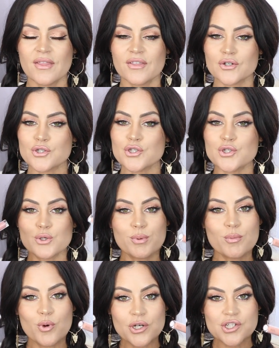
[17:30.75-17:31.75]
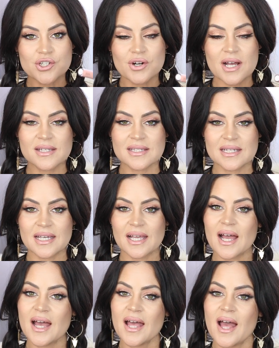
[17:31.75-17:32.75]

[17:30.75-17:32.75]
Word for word: They're super moisturizing,